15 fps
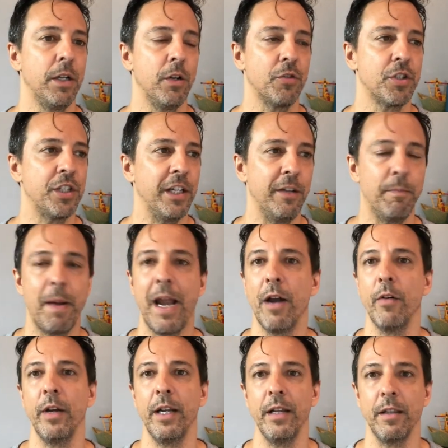Steve
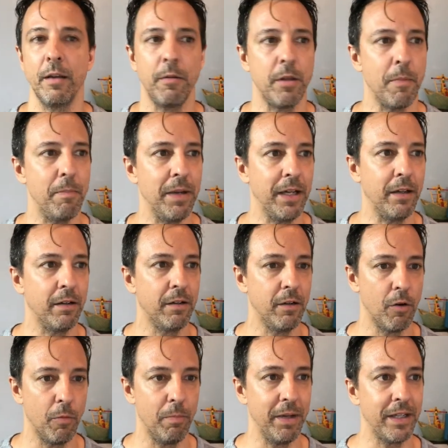Perry and the
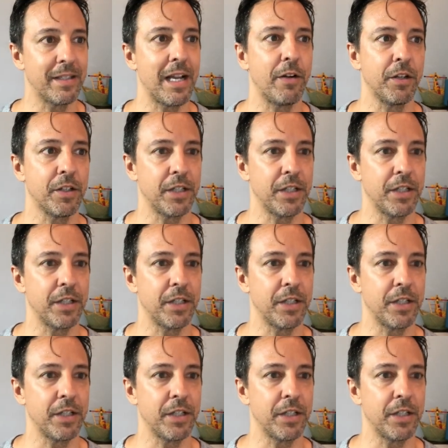big sounding